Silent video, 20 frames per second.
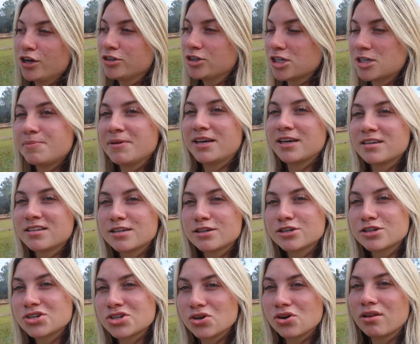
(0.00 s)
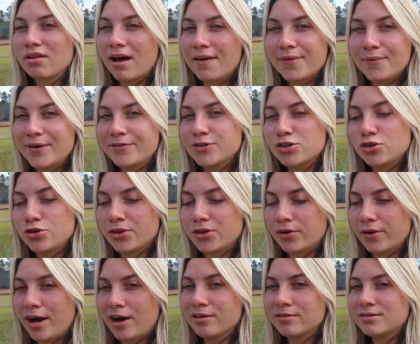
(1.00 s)
just because there's still a lot that we have to do to the
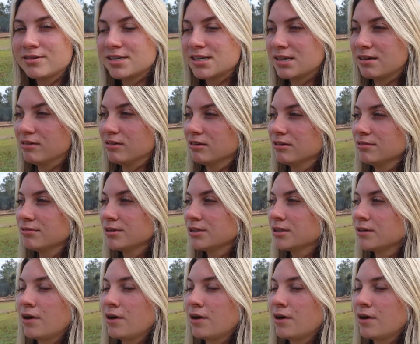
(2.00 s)
ground till